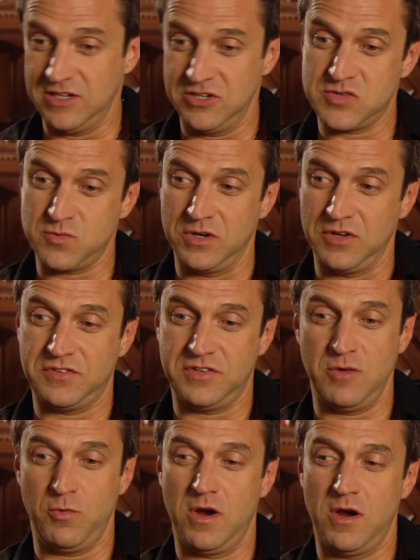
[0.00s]
You just want to
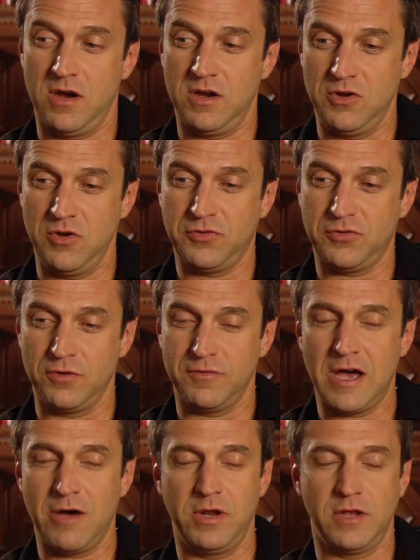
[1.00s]
see where, you know, sort of
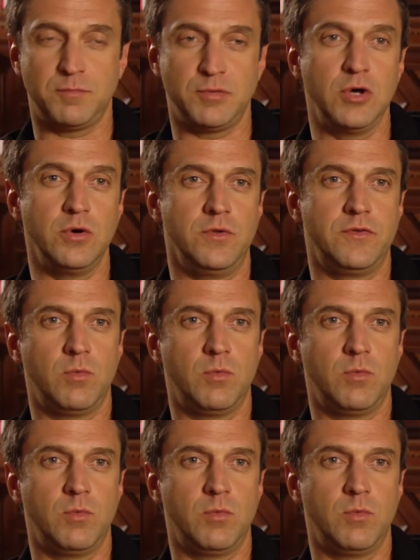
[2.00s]
how it explodes